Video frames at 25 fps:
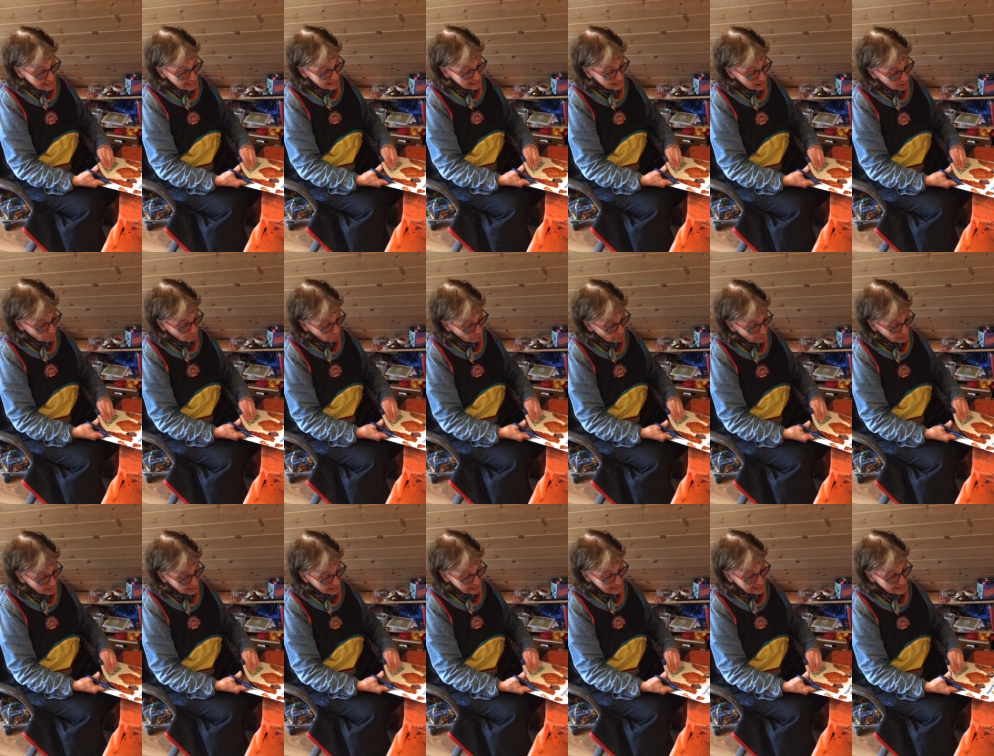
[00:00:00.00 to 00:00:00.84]
It's
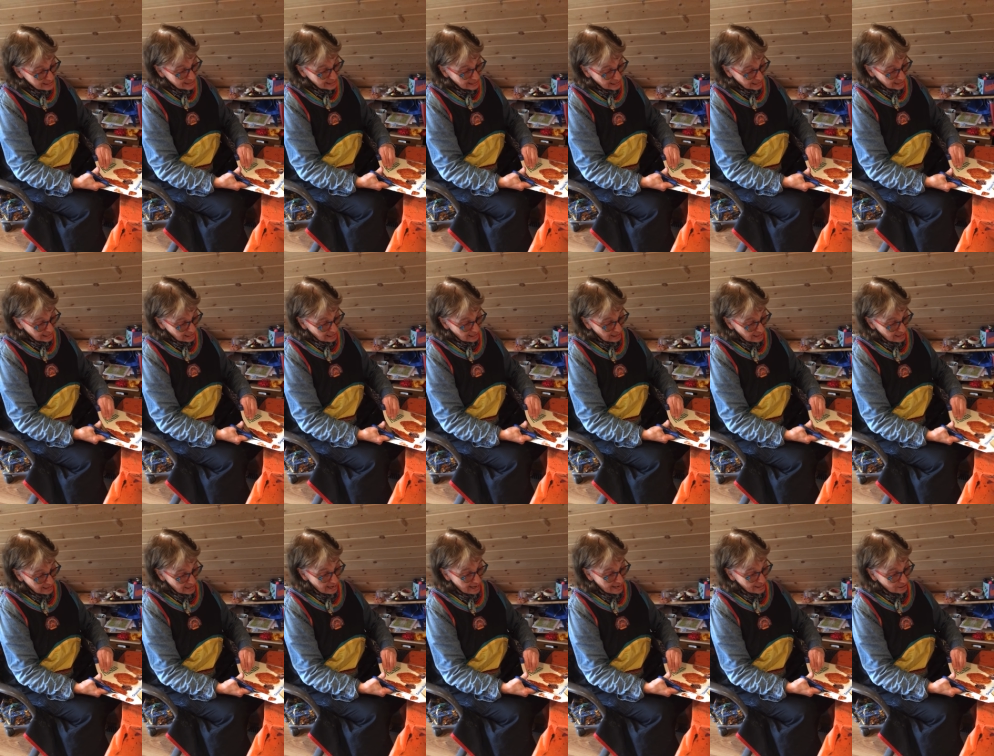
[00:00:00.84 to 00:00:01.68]
pretty easy to cut
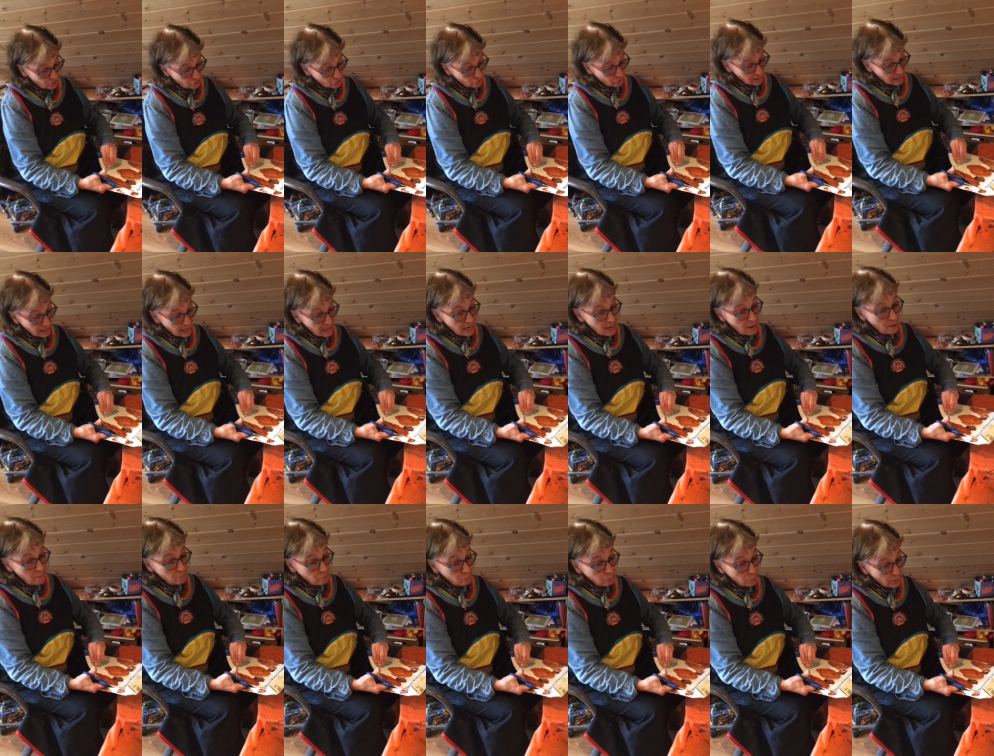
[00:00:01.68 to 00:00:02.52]
actually,
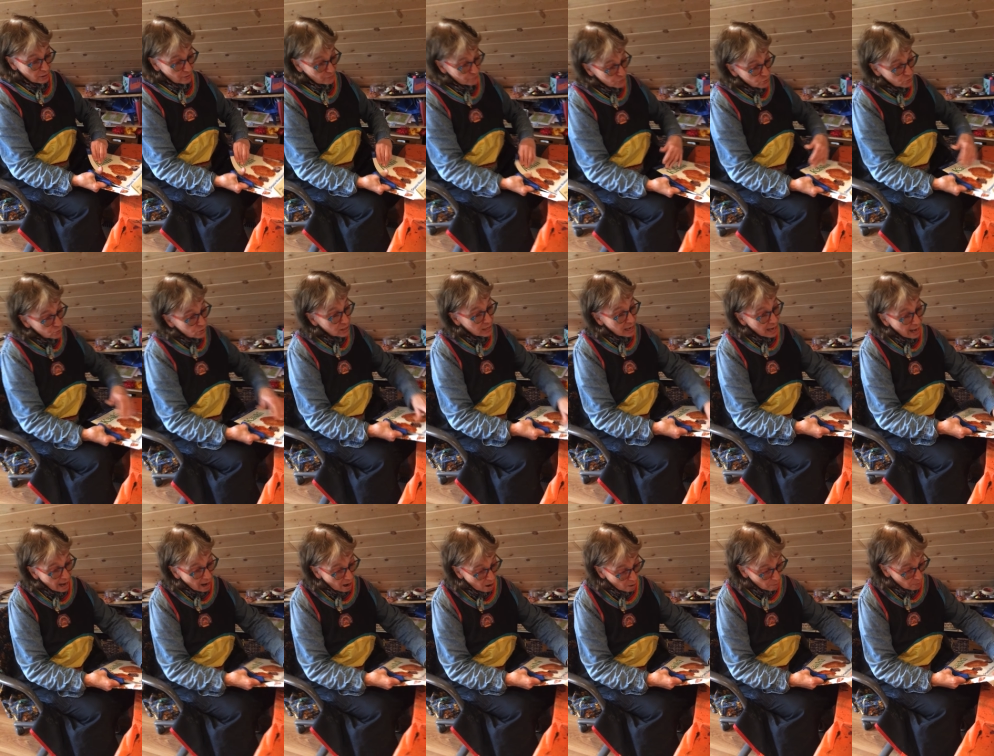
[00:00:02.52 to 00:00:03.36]
but if you need
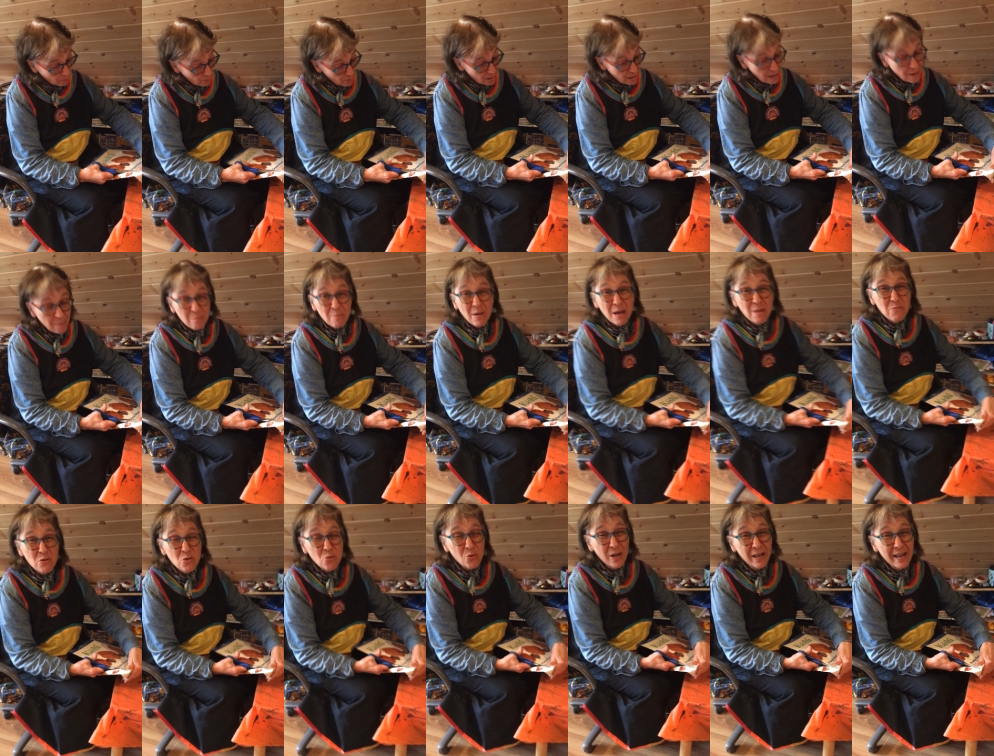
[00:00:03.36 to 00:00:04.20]
help,
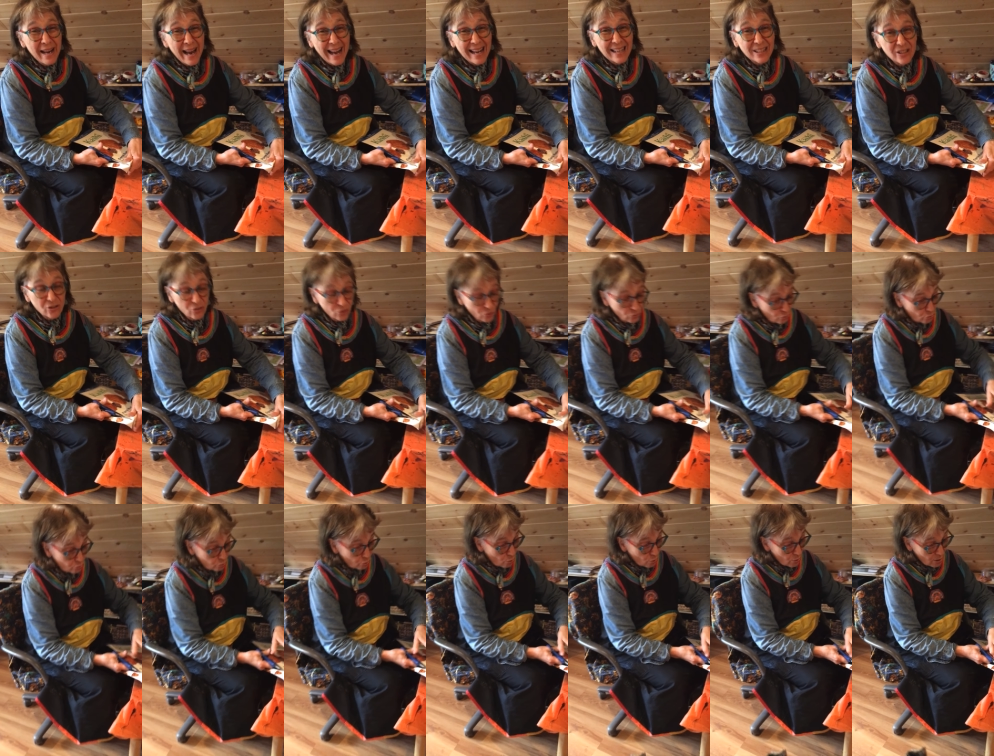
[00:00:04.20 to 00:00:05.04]
maybe you can ask a
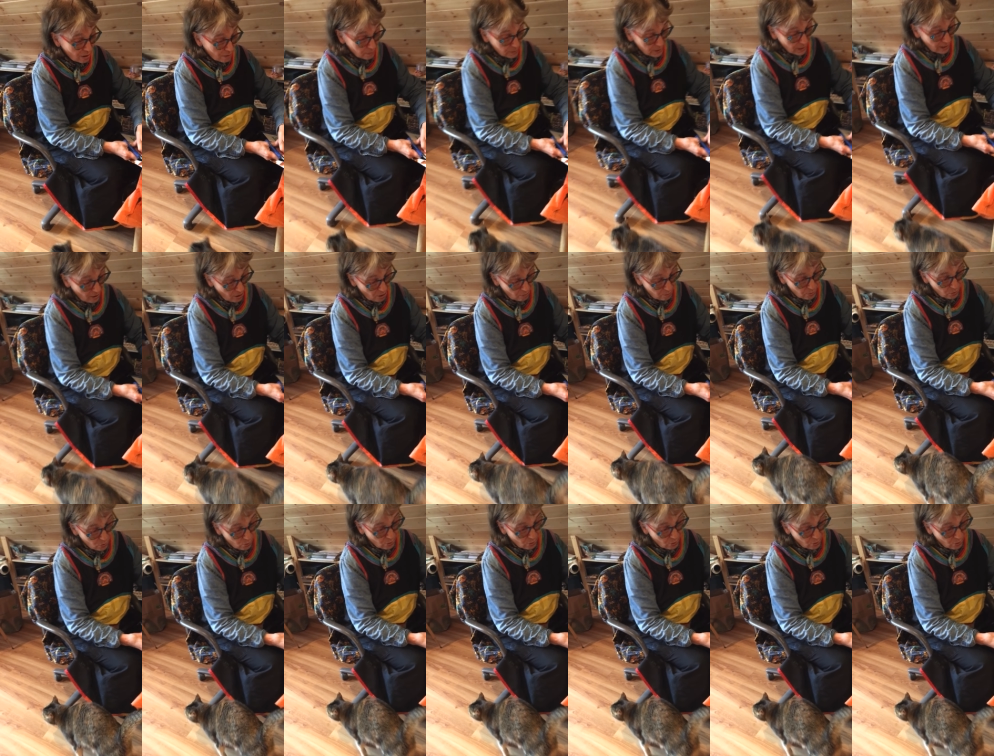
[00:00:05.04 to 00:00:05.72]
grown-up to help you